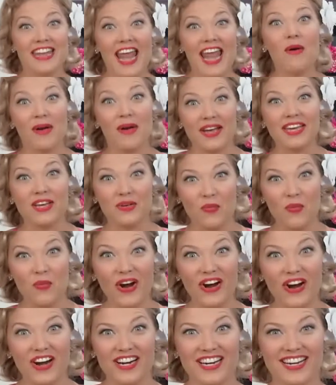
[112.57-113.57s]
Now I can
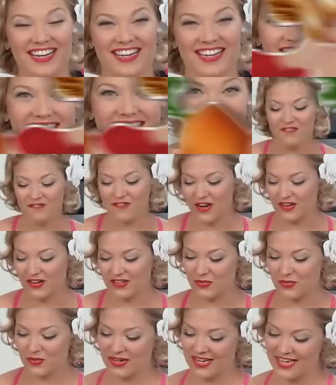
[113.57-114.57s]
work. Ah.
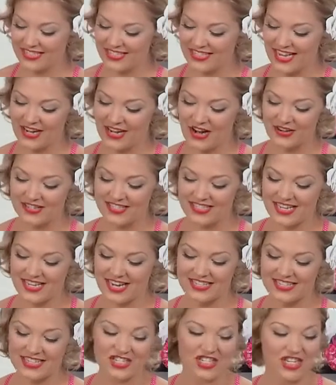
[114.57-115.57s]
First, we're gonna take our
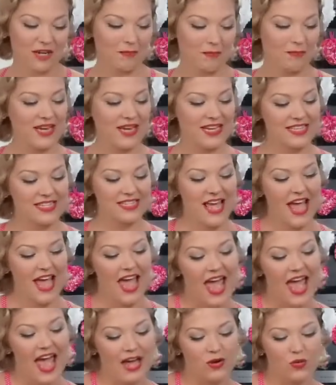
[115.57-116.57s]
sexy chickpeas
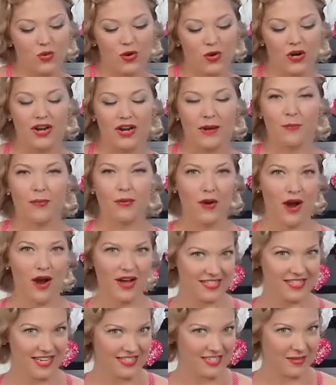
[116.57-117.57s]
and we're gonna
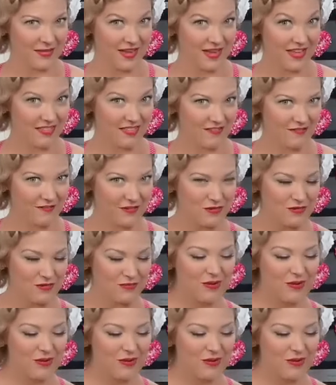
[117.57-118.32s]
process them in the food